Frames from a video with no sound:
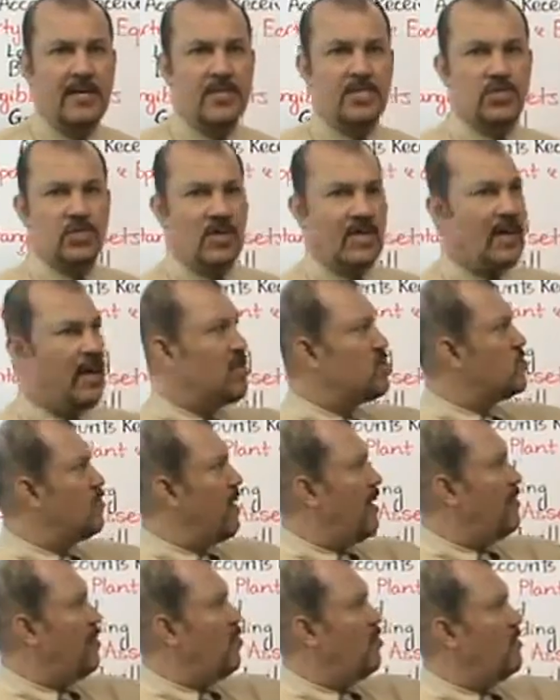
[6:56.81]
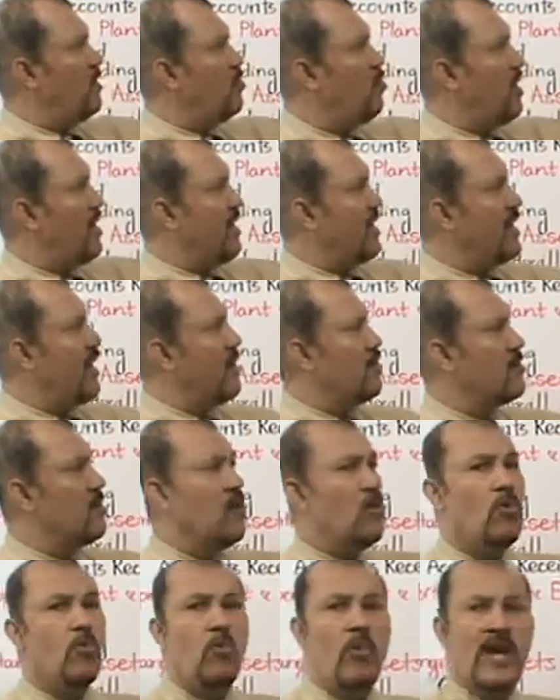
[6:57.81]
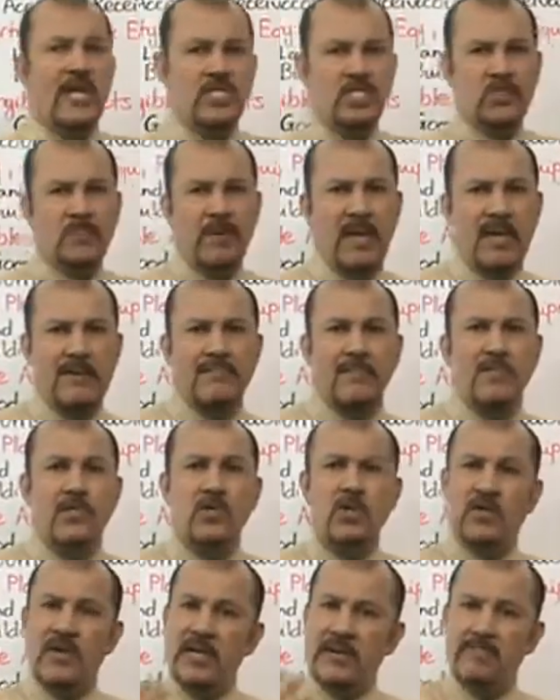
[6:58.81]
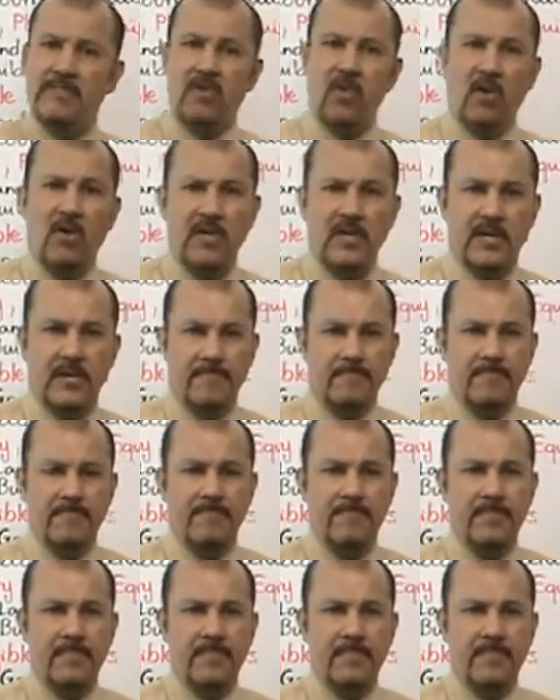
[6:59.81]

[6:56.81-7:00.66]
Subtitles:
So accounts payable would be one account. Wages payable, you're an employer.